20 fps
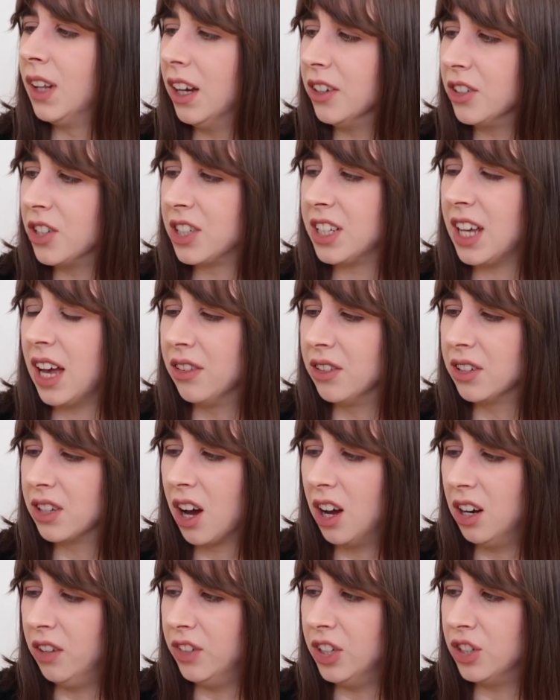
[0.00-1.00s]
It just sounds
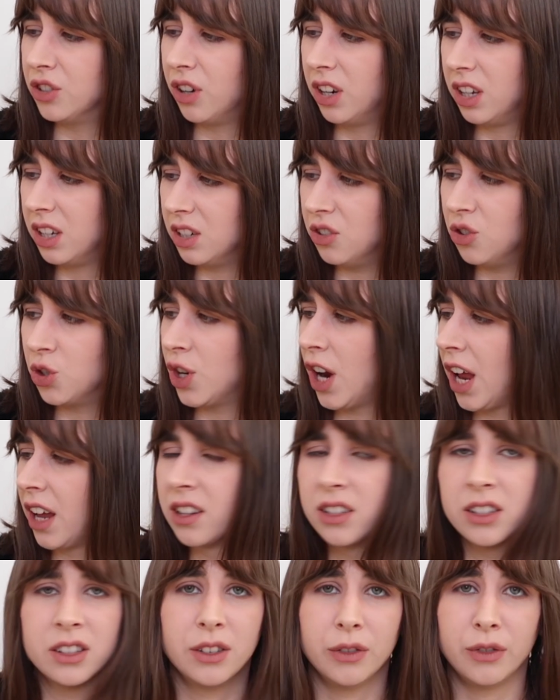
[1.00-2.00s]
kind of intriguing,
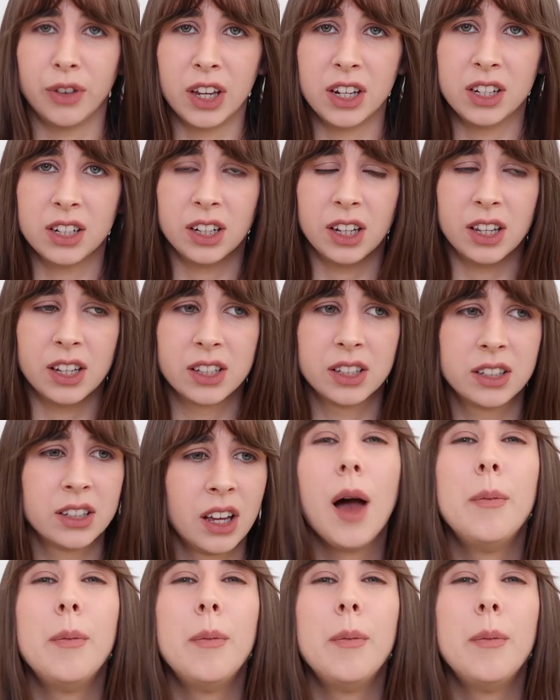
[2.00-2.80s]
Jacques the Fatalist.